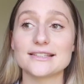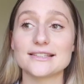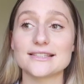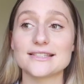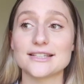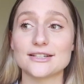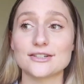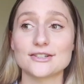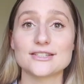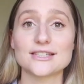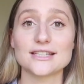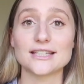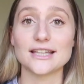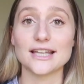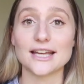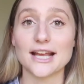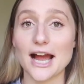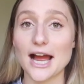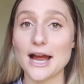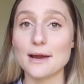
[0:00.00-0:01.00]
seriously,
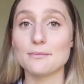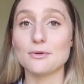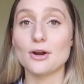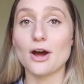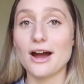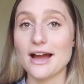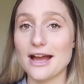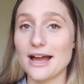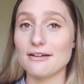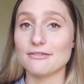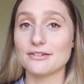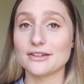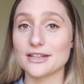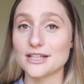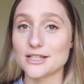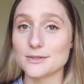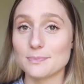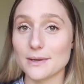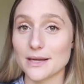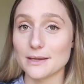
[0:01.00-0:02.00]
like I'm not having
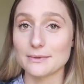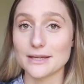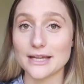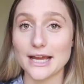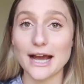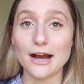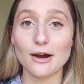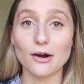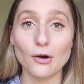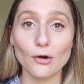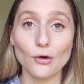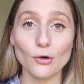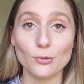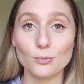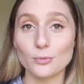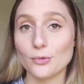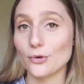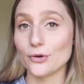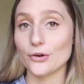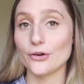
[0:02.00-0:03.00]
this baby at
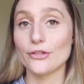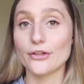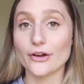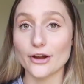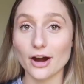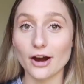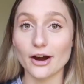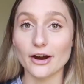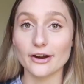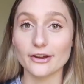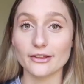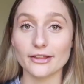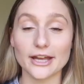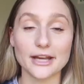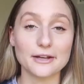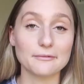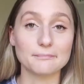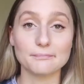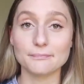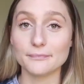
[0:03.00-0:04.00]
home or in the car.
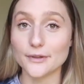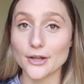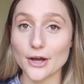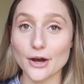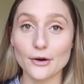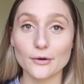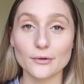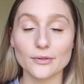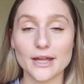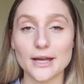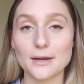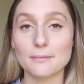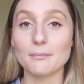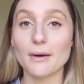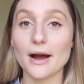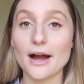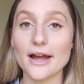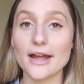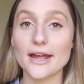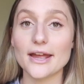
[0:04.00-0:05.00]
Like no, like
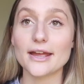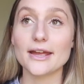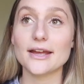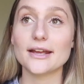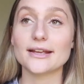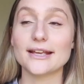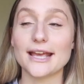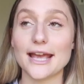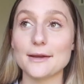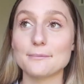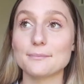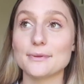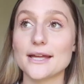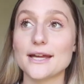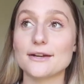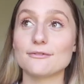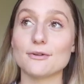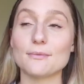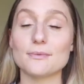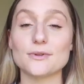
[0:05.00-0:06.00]
my game
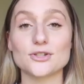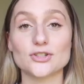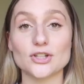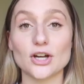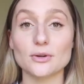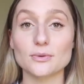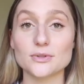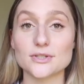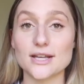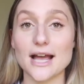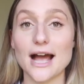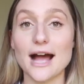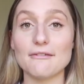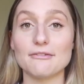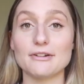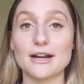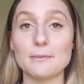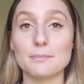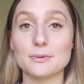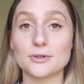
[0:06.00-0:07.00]
plan from the start was to
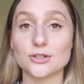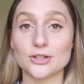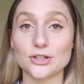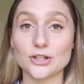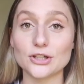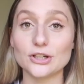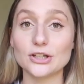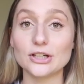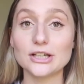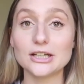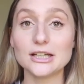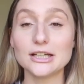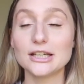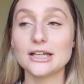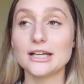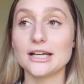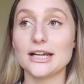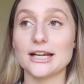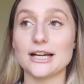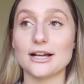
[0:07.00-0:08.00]
have an epidural,
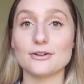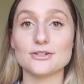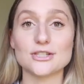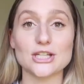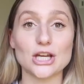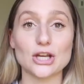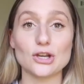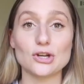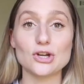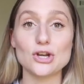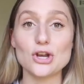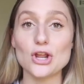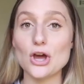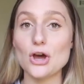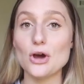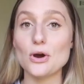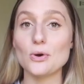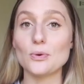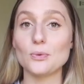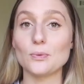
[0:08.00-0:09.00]
and I was like,
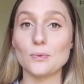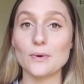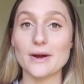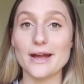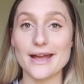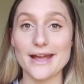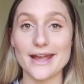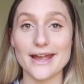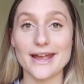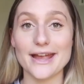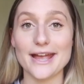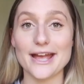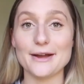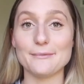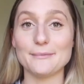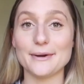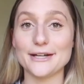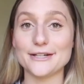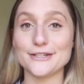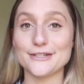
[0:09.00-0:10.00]
no way
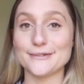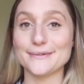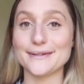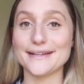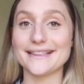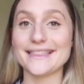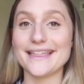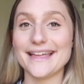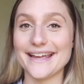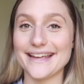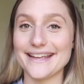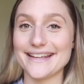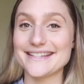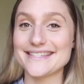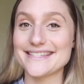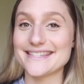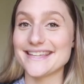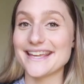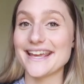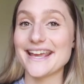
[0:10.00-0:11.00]
am I doing
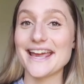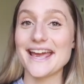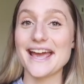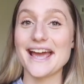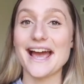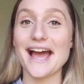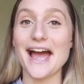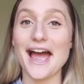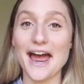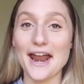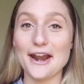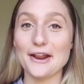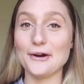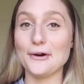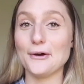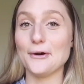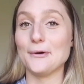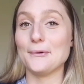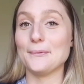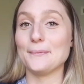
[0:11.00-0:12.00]
this at
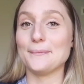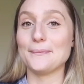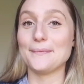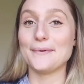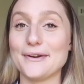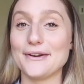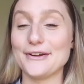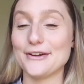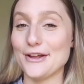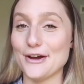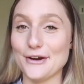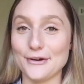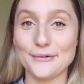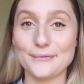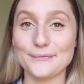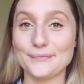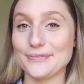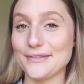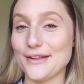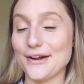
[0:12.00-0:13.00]
home.
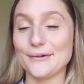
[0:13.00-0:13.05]
No.